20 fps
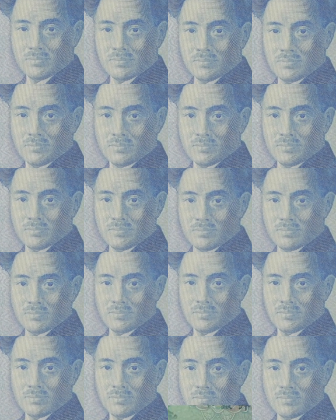So on the
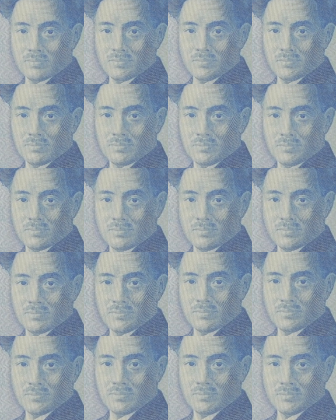front of this
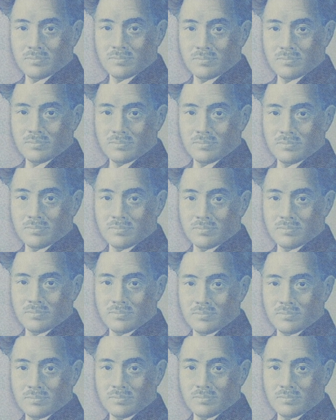bill is
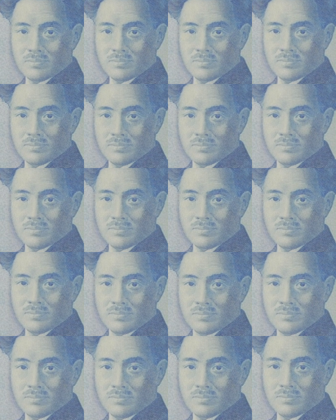Hideo
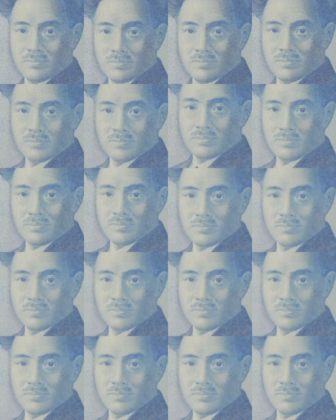Noguchi.